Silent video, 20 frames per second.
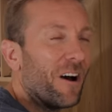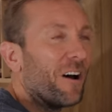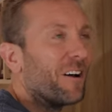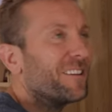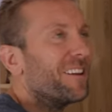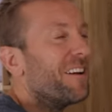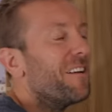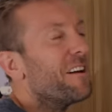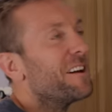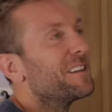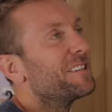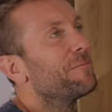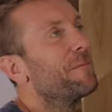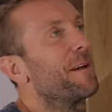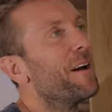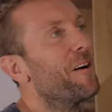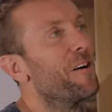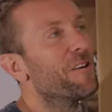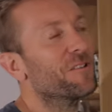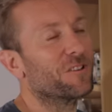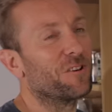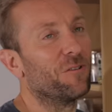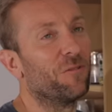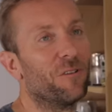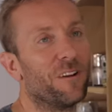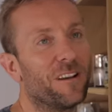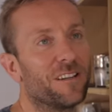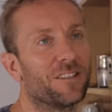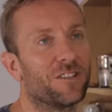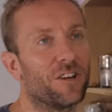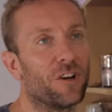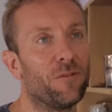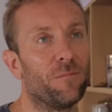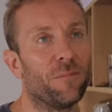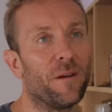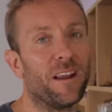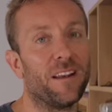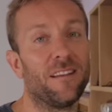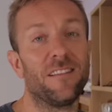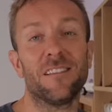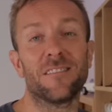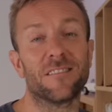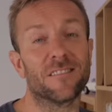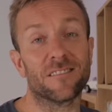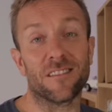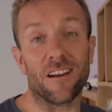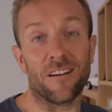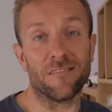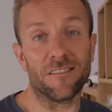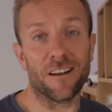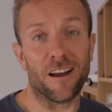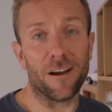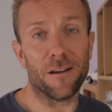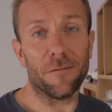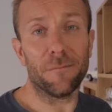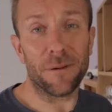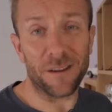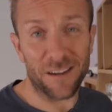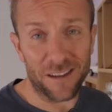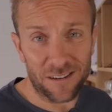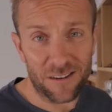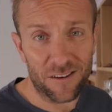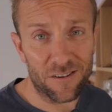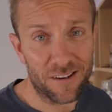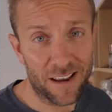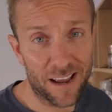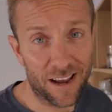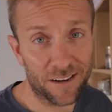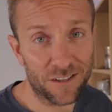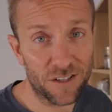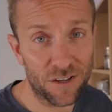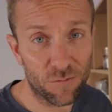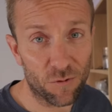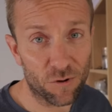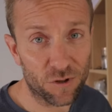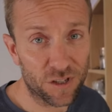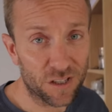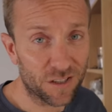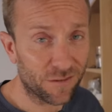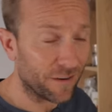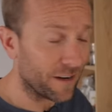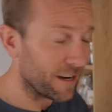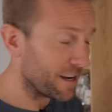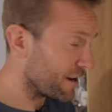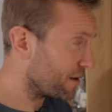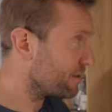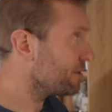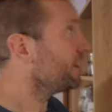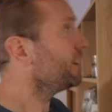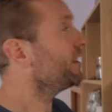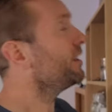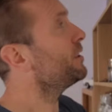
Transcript: I don't know, it's a bit arse calling it stupid. You just don't know, but you do now because you watch this video.